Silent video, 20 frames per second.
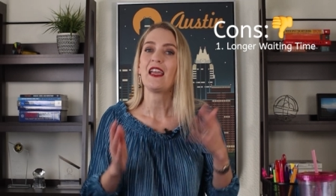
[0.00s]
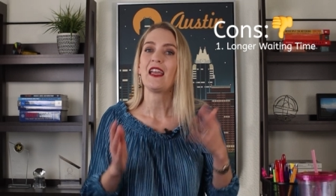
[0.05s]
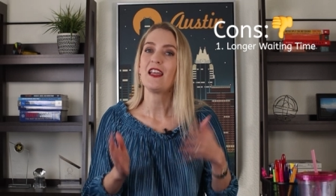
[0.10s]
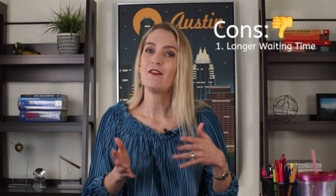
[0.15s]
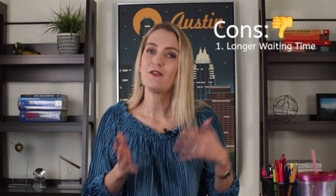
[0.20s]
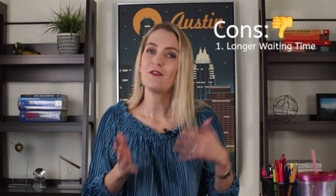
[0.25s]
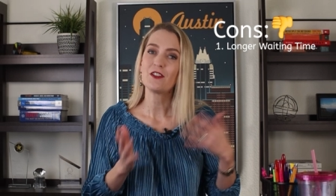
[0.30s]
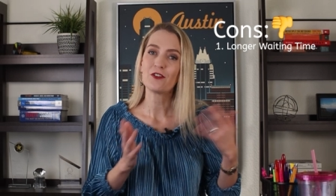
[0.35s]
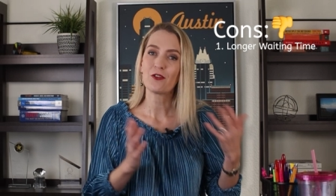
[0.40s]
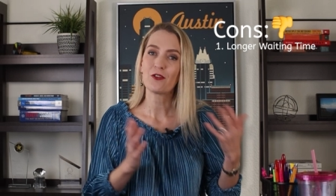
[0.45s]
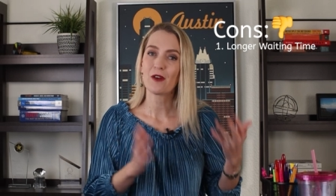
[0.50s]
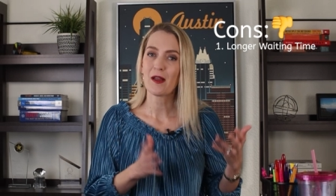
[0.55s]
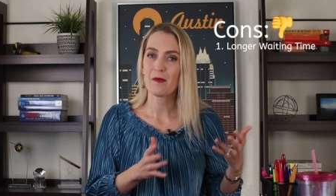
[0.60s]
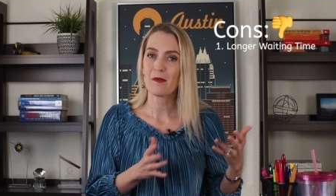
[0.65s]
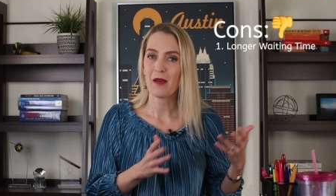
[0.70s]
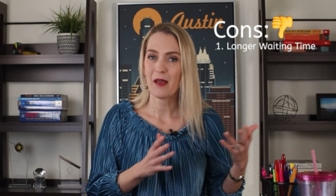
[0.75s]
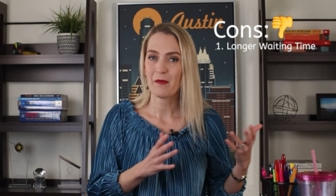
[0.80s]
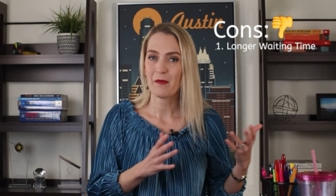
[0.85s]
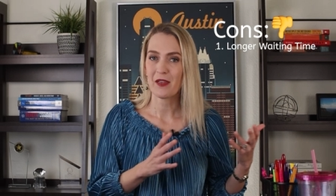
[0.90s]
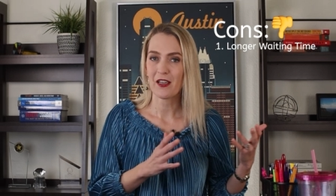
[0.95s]
inventory
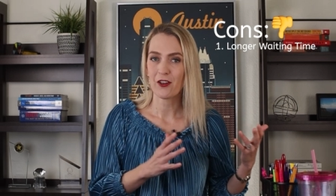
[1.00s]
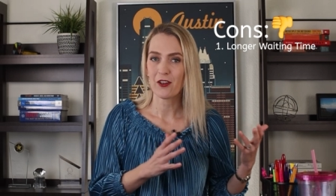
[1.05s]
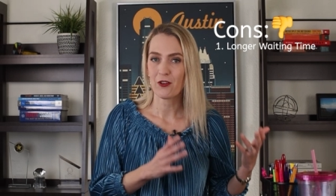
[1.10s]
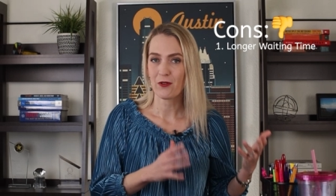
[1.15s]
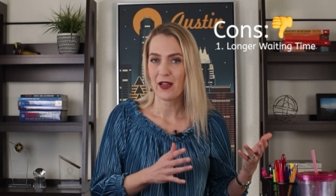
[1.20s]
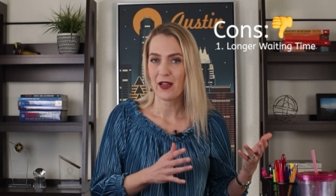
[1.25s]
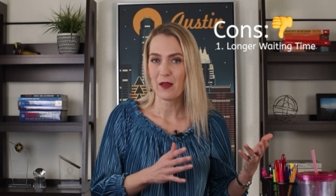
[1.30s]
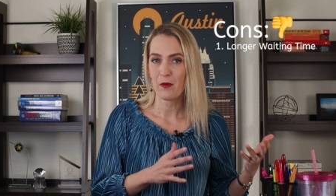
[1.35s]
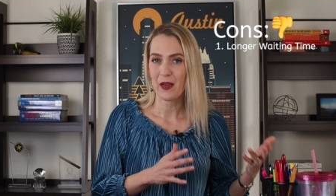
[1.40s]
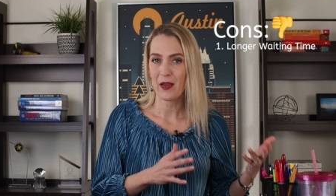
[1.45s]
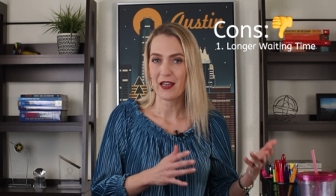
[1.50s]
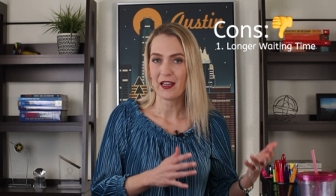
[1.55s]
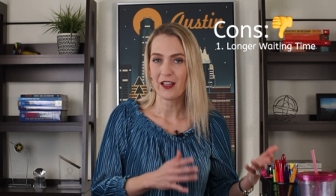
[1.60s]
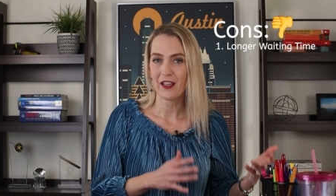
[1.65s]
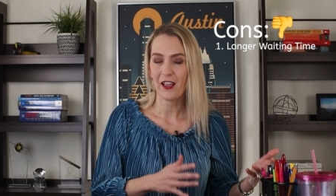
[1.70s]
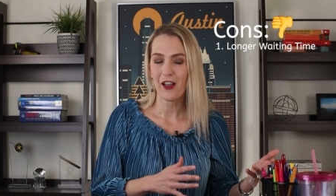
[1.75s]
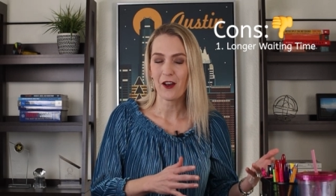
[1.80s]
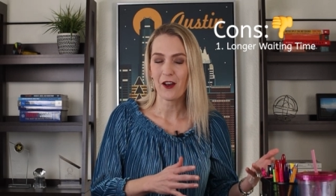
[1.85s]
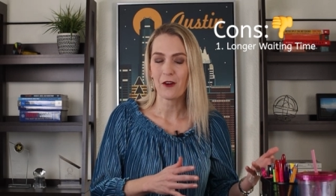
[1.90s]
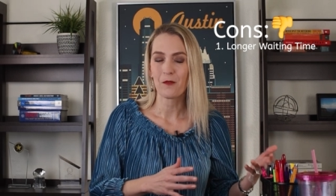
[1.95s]
might be a great way to
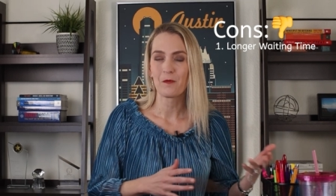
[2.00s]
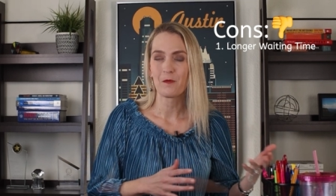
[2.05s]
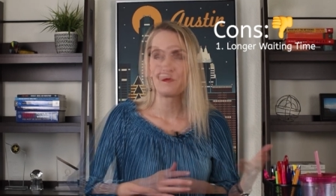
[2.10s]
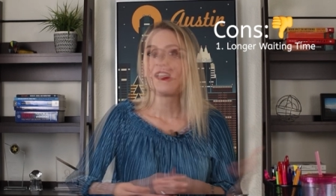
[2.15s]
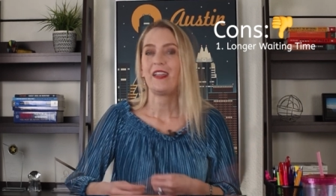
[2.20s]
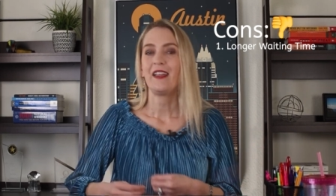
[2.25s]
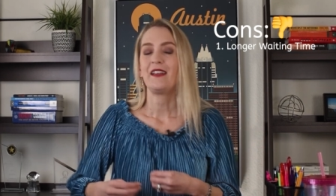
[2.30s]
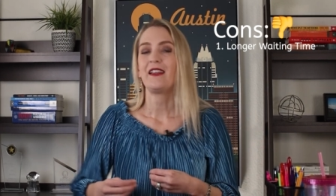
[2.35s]
go.